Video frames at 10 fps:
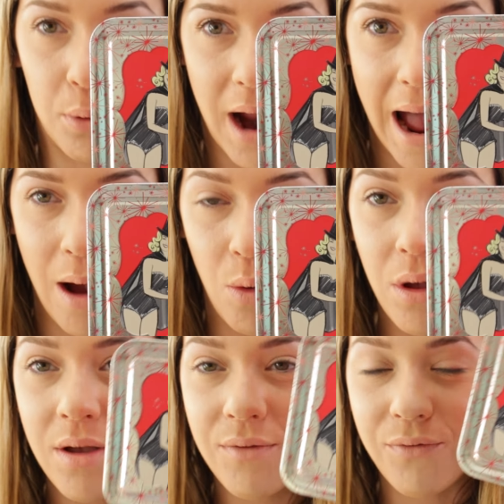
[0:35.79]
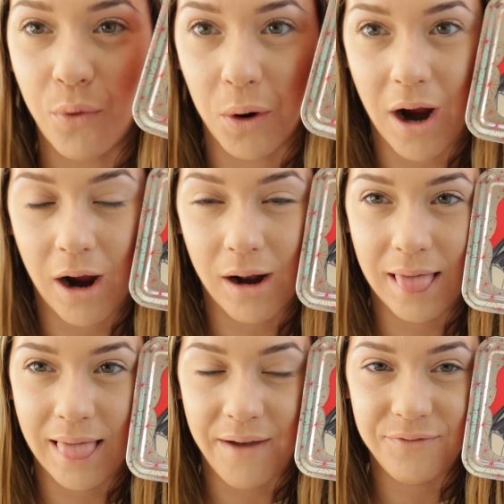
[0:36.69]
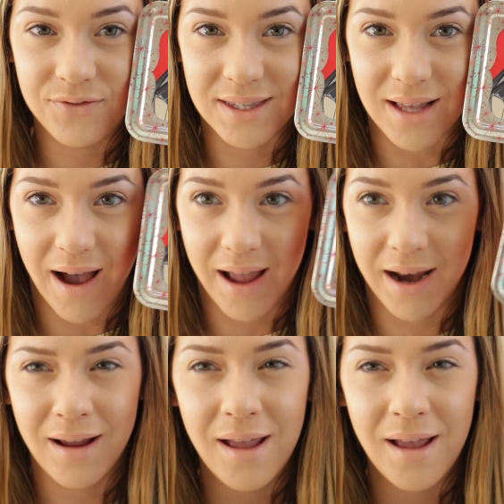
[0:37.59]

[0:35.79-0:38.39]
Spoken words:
Brow for our left side.